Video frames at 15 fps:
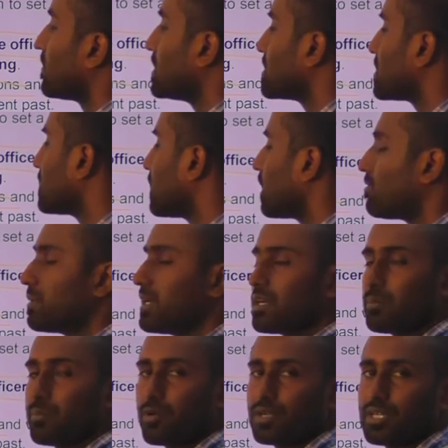of lynching have been
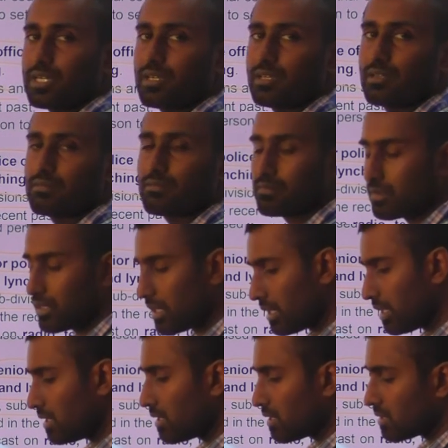reported
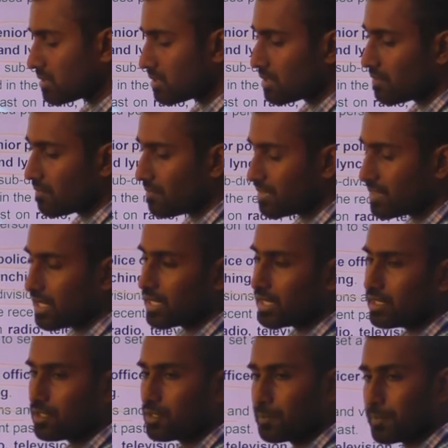and it is
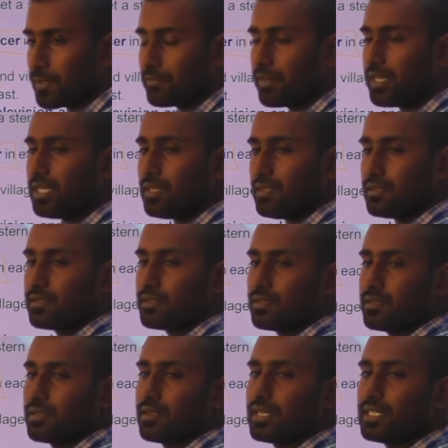needed to prevent
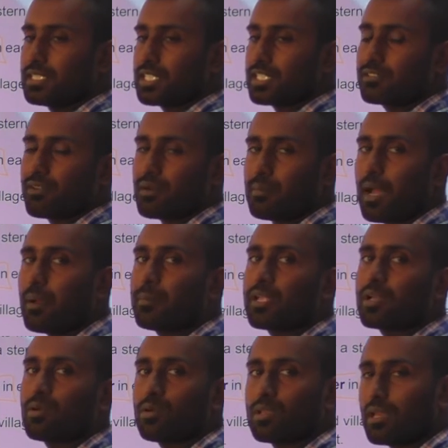lynchings from
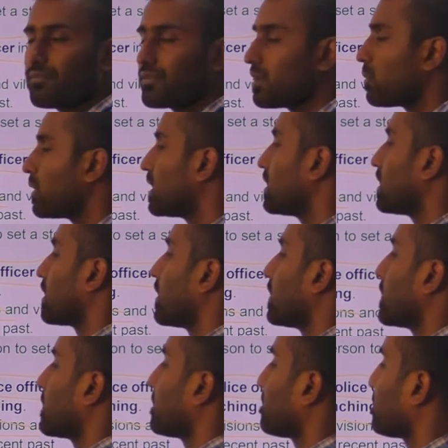happening over there frequently again